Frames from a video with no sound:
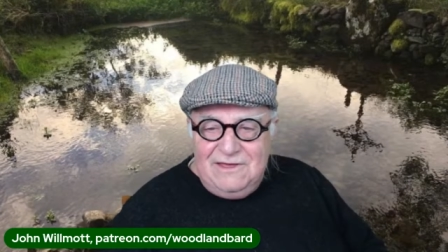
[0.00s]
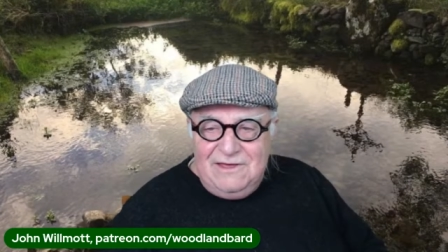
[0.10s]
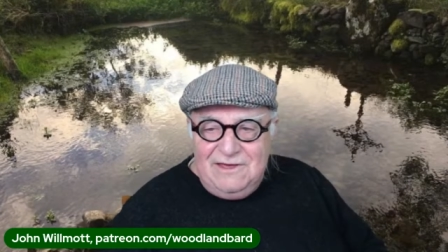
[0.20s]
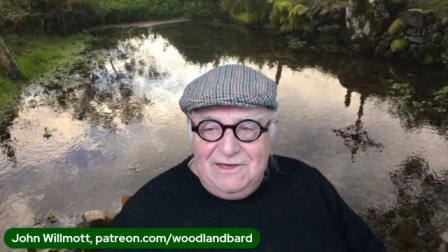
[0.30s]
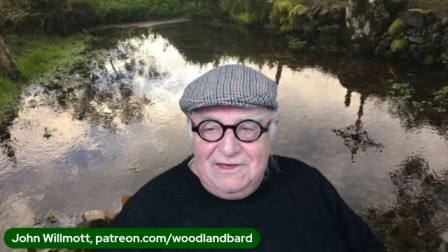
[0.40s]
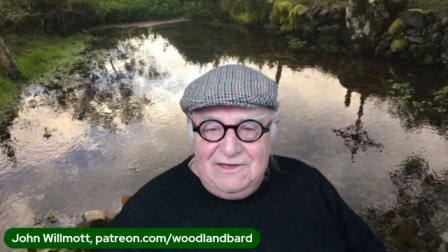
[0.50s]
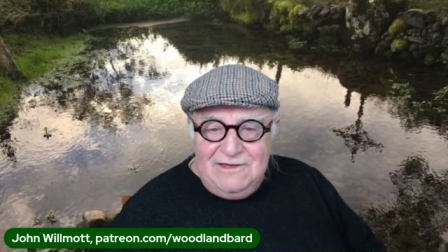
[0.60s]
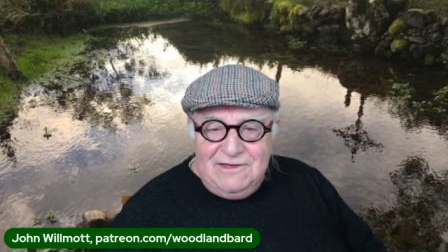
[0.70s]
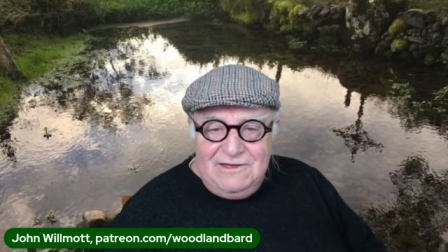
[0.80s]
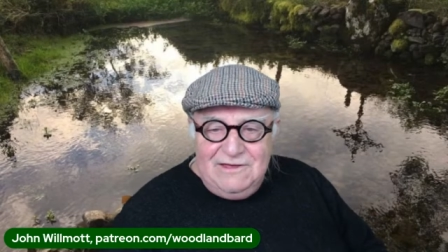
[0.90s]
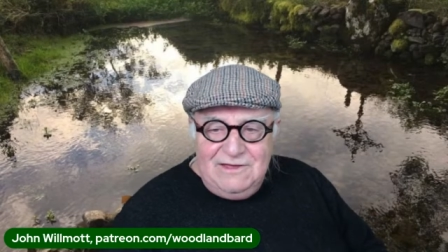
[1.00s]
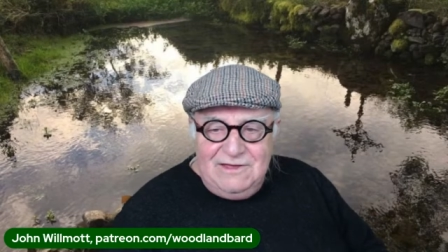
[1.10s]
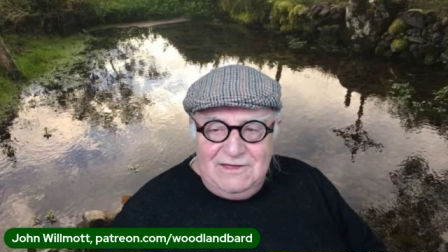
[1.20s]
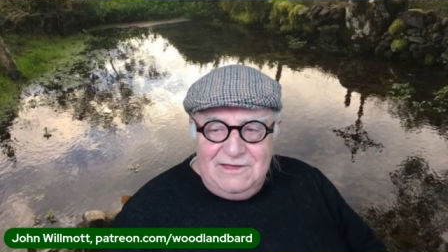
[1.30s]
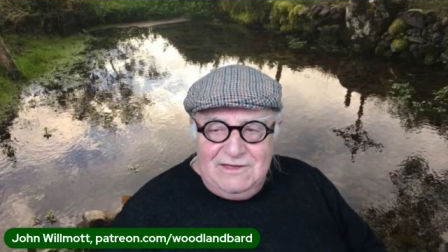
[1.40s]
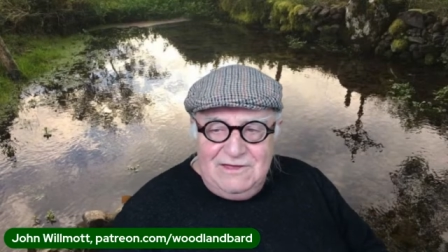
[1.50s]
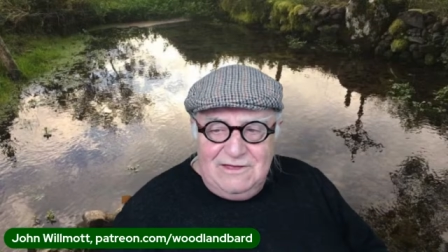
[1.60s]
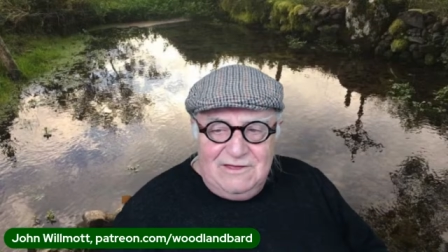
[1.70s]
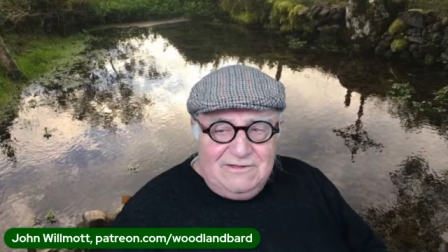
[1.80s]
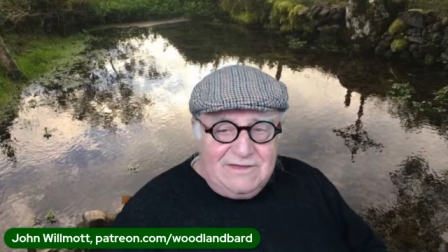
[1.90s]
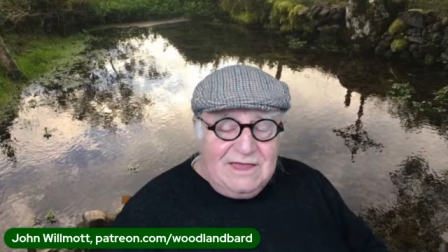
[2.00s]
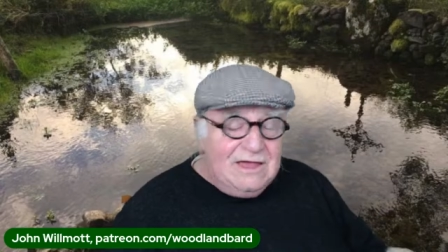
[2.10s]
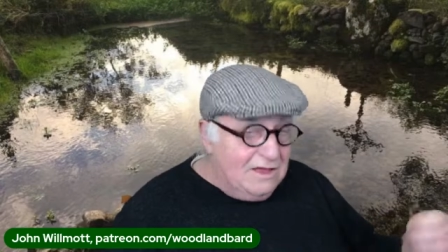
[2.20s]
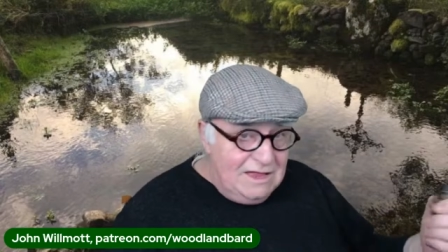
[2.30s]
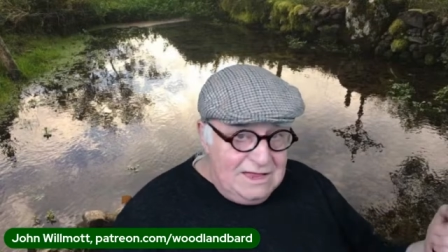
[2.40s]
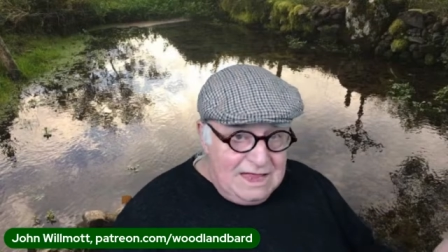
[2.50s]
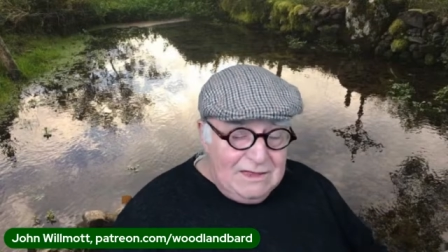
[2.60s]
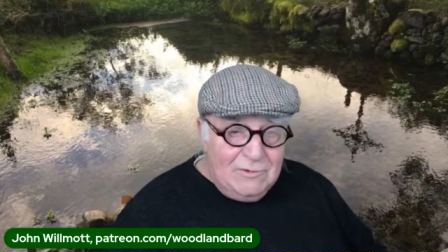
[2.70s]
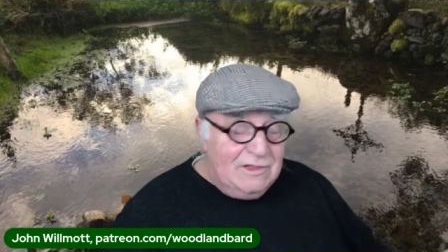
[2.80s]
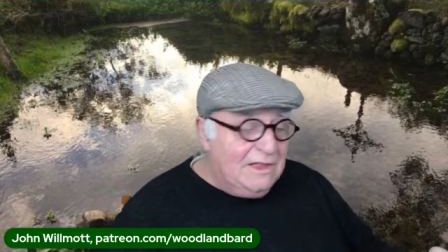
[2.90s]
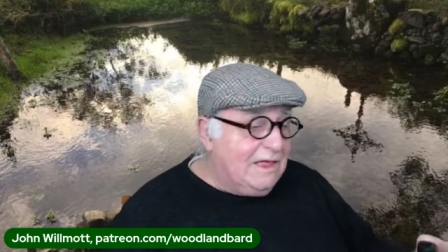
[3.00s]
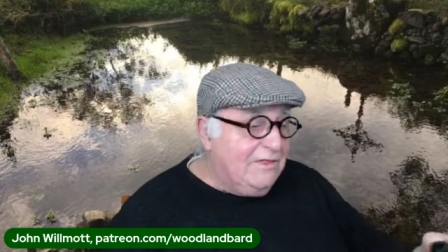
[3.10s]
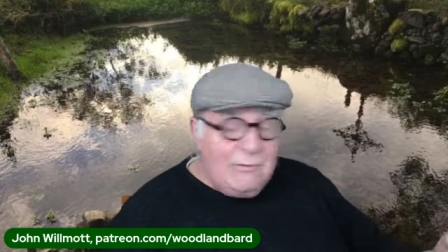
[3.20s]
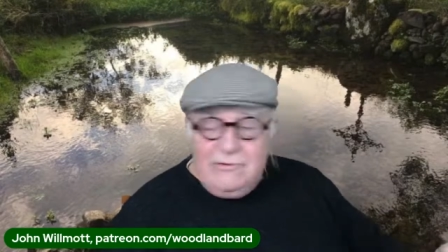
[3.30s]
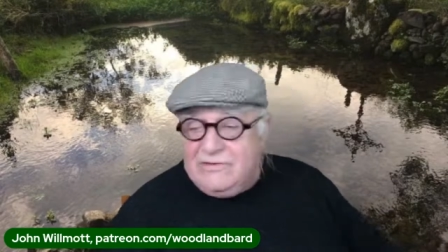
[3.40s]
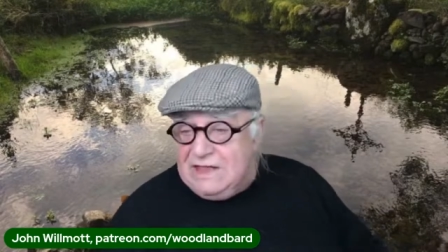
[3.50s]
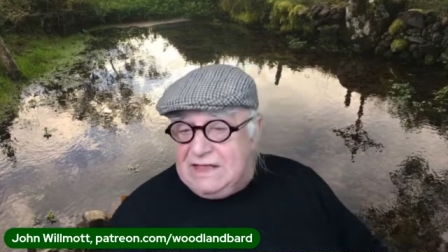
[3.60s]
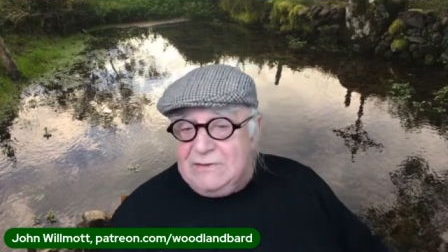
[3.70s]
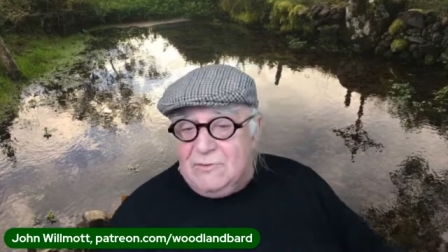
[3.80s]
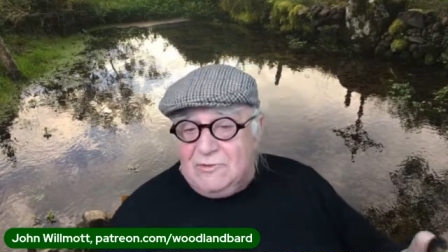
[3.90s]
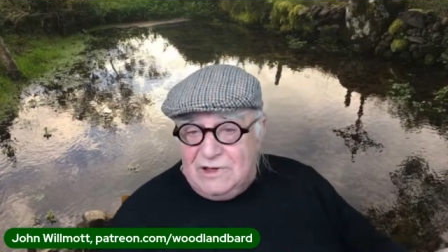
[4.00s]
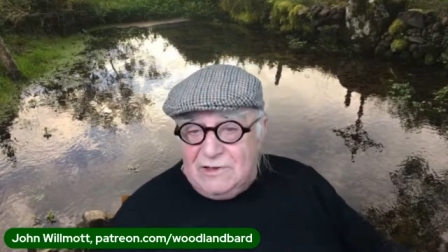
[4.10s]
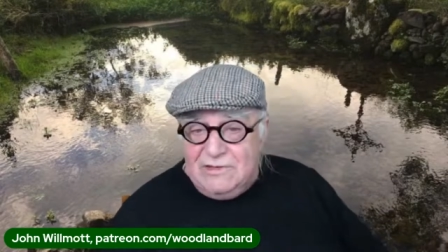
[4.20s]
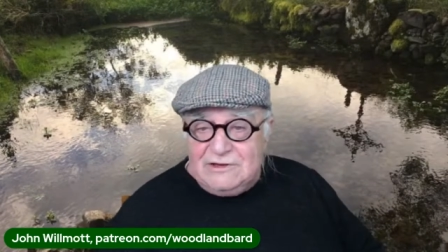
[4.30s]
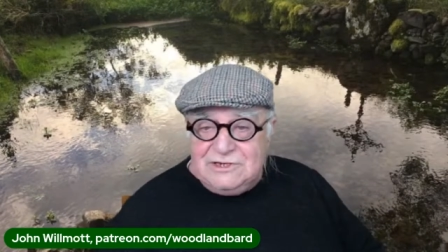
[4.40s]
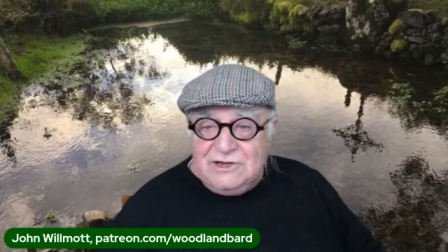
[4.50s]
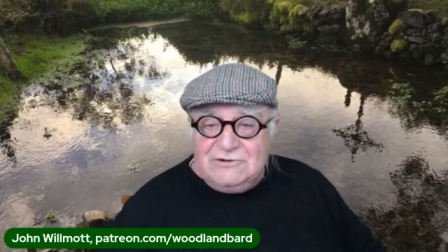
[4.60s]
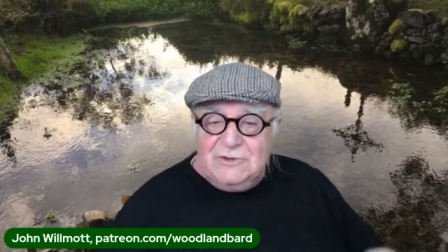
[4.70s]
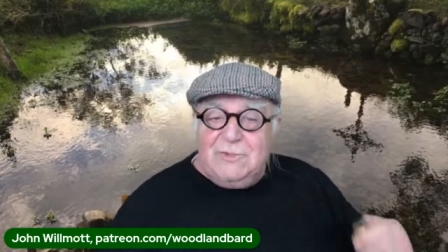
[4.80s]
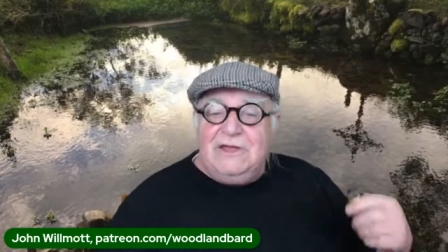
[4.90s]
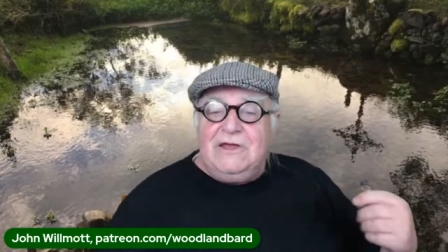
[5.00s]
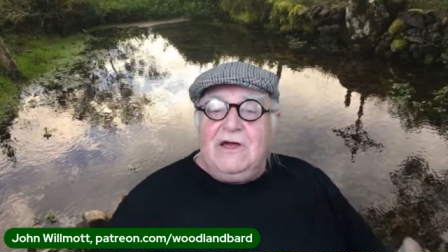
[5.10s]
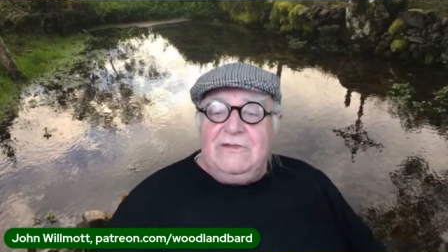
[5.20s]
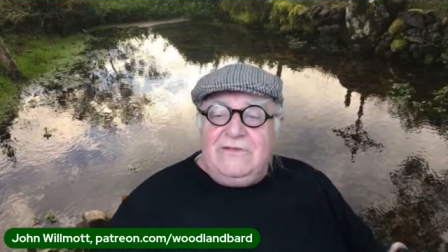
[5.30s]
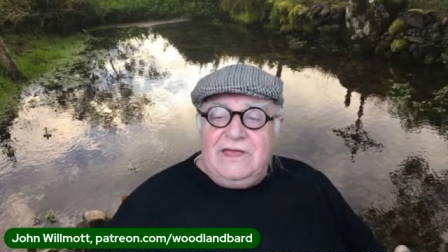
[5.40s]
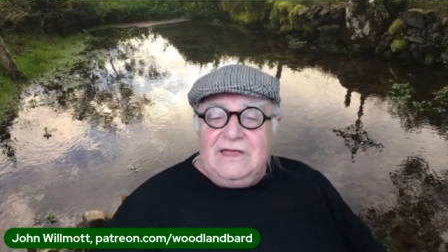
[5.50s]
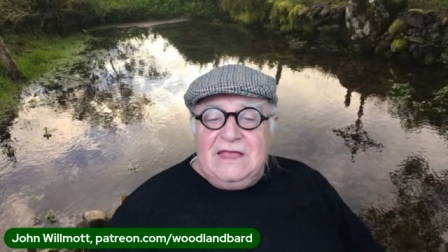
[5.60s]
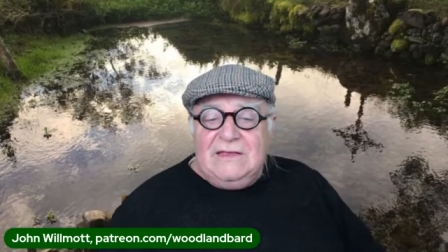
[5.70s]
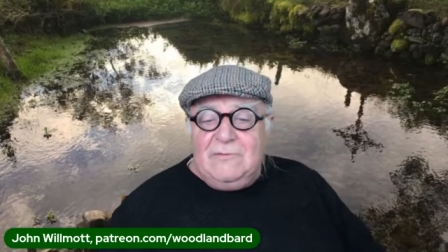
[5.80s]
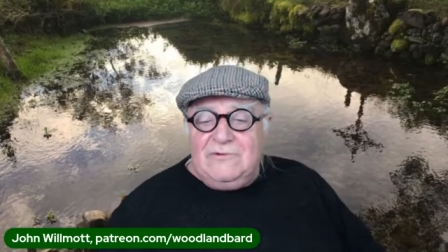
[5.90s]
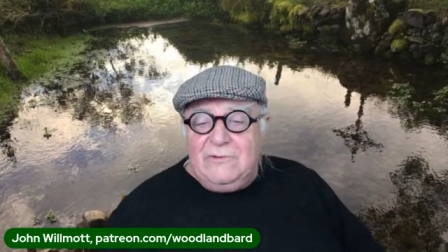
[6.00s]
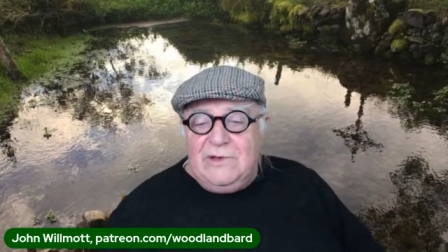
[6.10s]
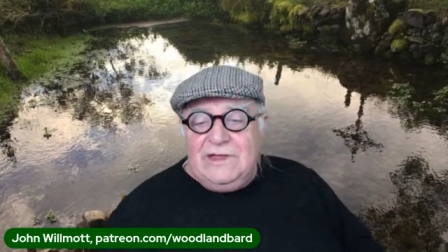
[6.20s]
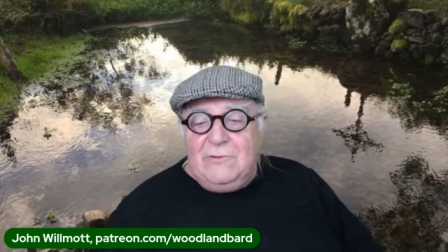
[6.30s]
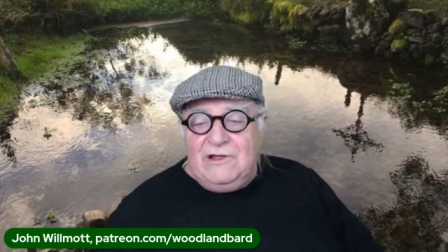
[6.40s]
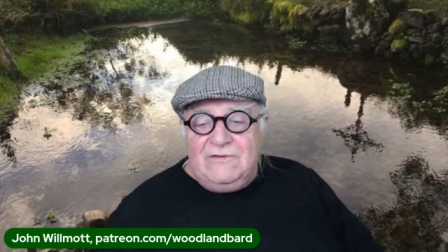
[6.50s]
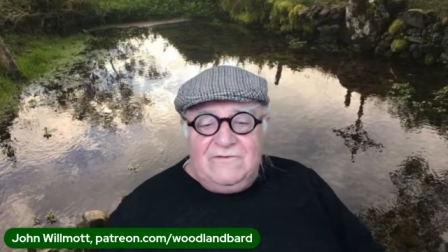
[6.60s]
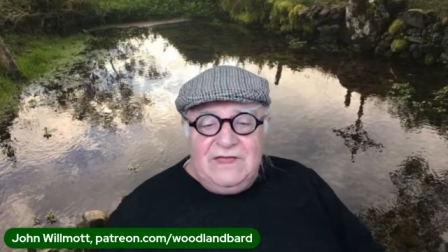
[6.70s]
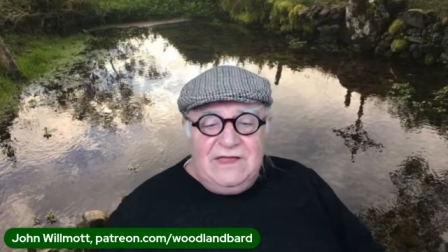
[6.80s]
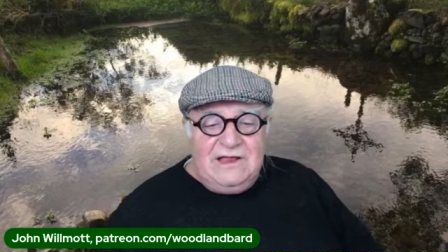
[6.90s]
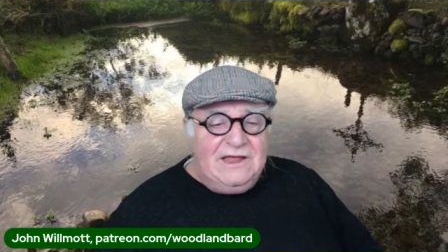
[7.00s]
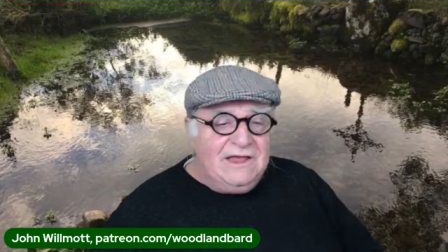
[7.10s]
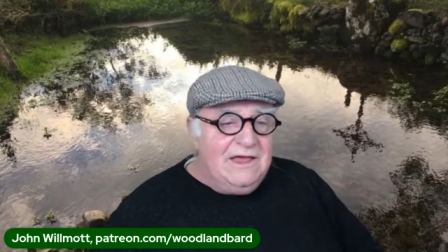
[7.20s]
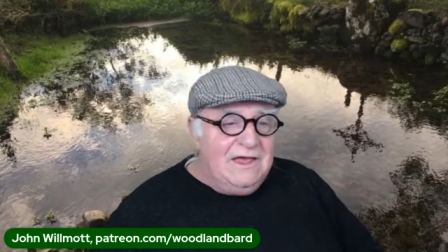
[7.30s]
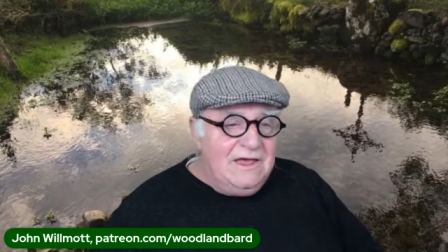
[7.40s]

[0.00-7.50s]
Uh, take an animal. That, that was an animal well that I showed you, but you can't take an animal to any well for healing.